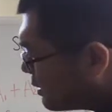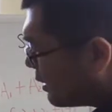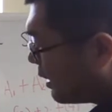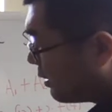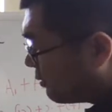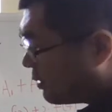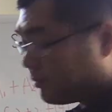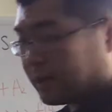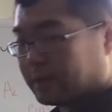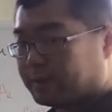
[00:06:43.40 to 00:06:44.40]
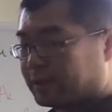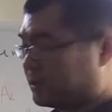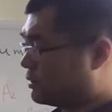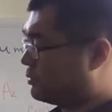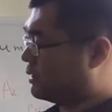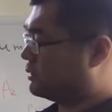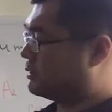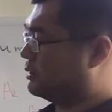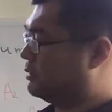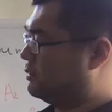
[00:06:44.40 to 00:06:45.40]
the area, right? Because you can
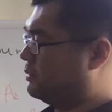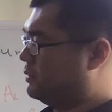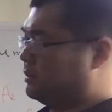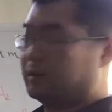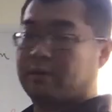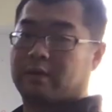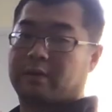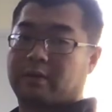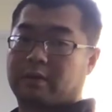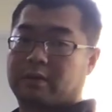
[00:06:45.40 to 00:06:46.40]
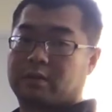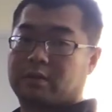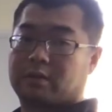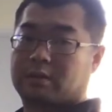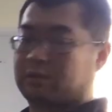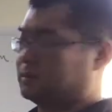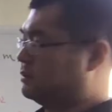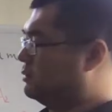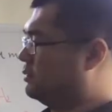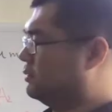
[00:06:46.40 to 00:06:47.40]
see here
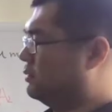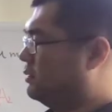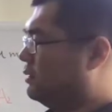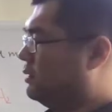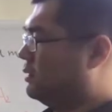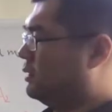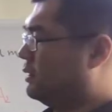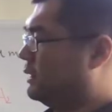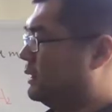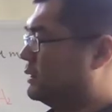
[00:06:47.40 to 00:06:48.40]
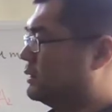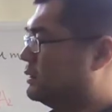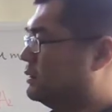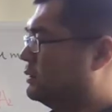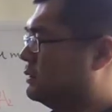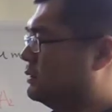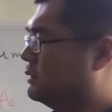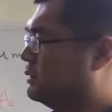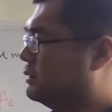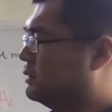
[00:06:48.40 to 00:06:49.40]
is
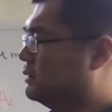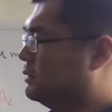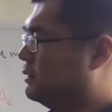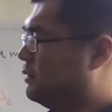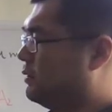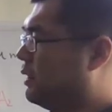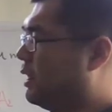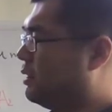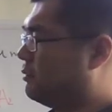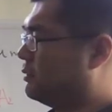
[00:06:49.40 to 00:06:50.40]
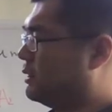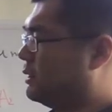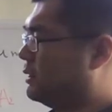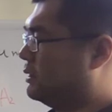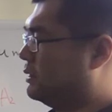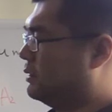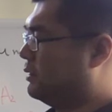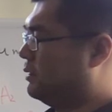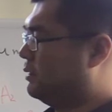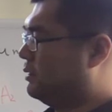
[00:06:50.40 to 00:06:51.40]
the area
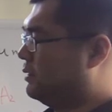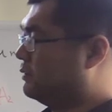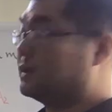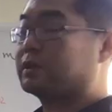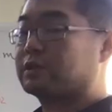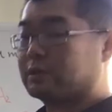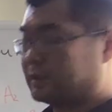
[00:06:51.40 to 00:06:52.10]
that should